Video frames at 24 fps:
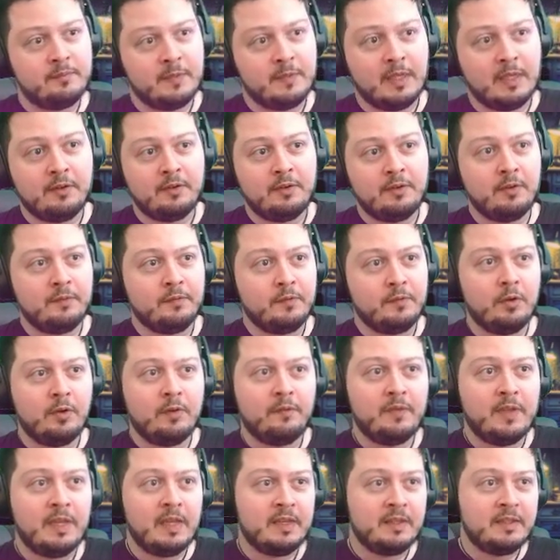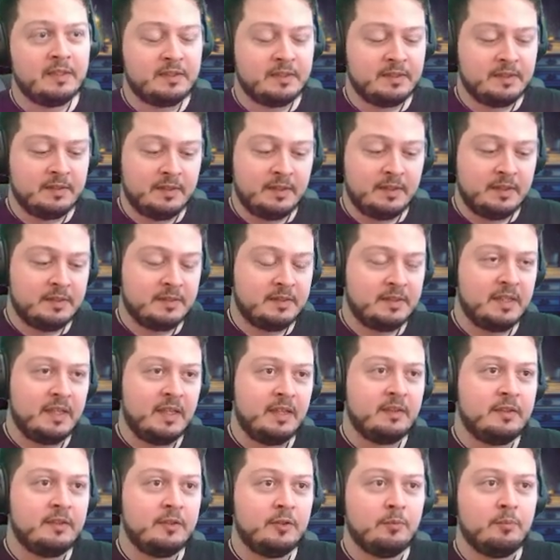I don't know. If you're a fan of these
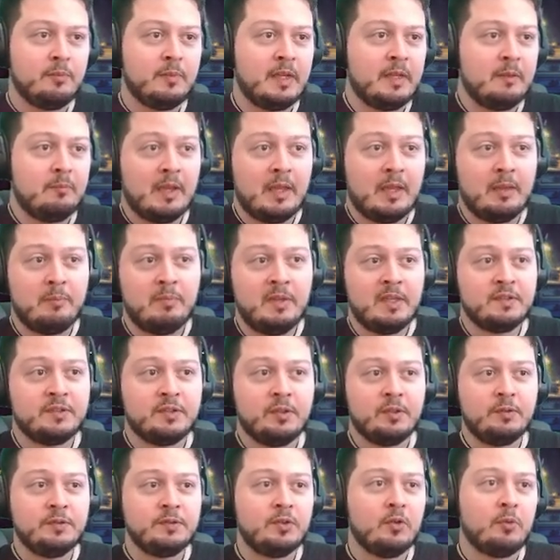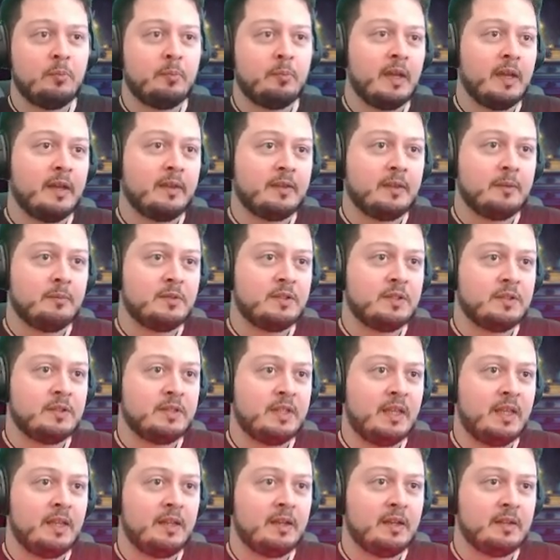teeth, you might be a sociopath. I'm just
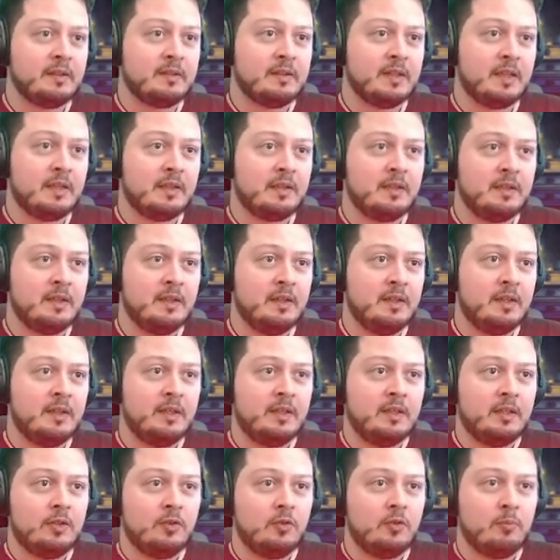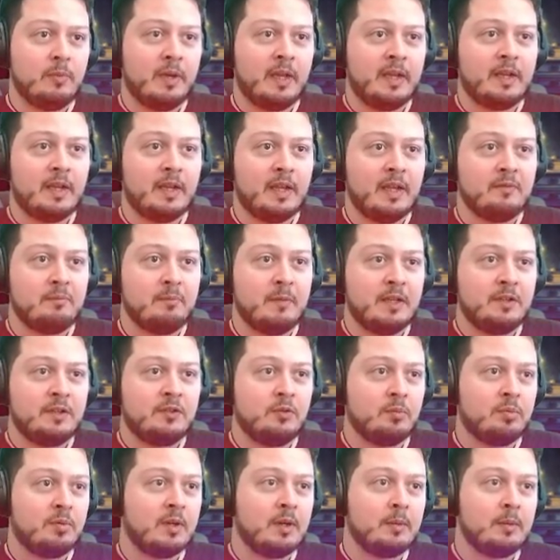saying. I think you might have
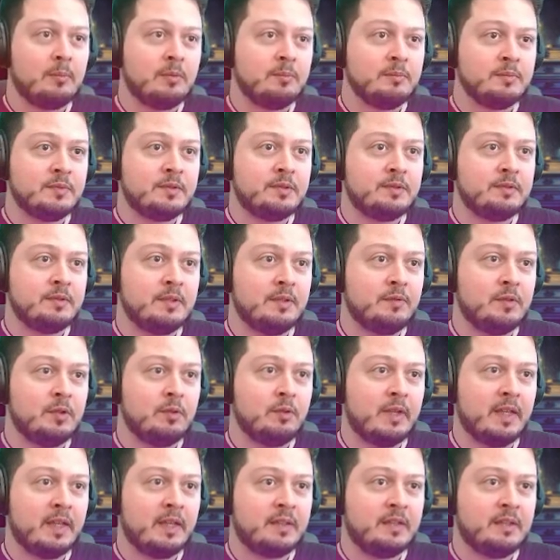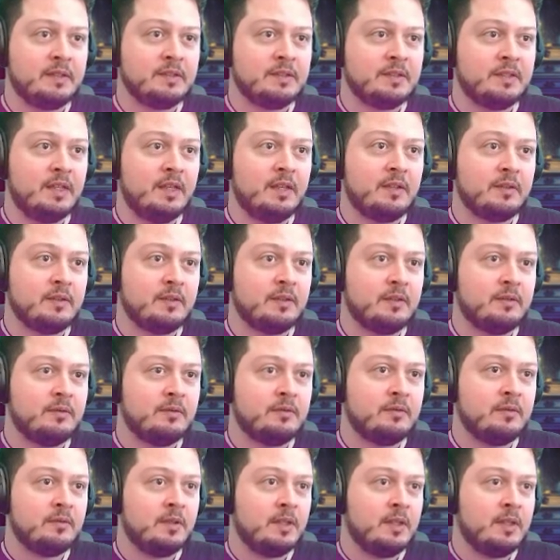mental problems if you like these teeth.
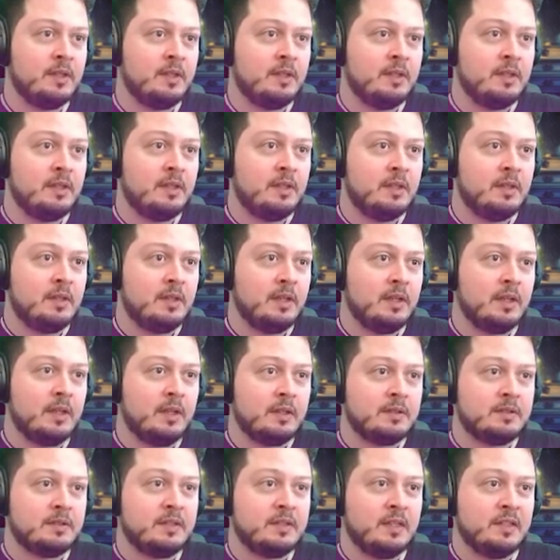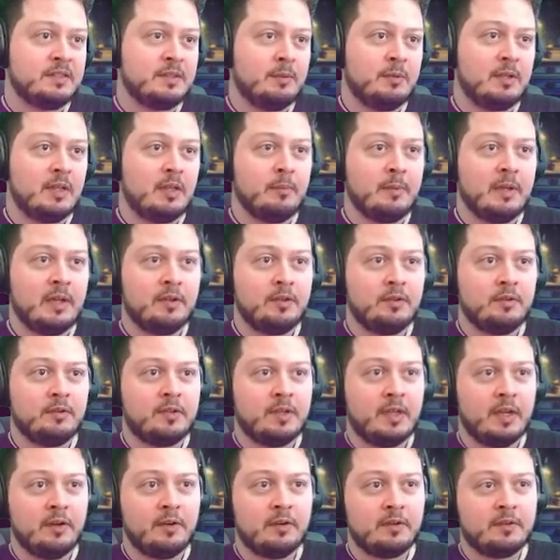It says something about your
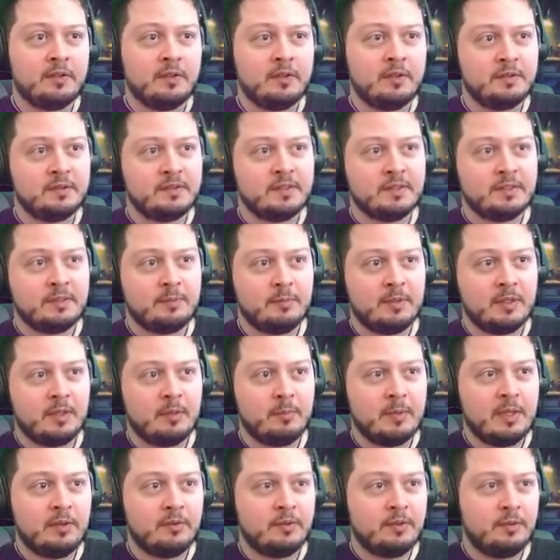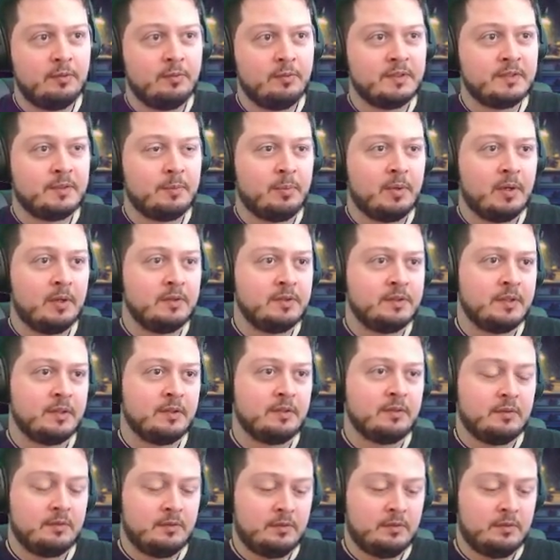character. It says something about you as a person.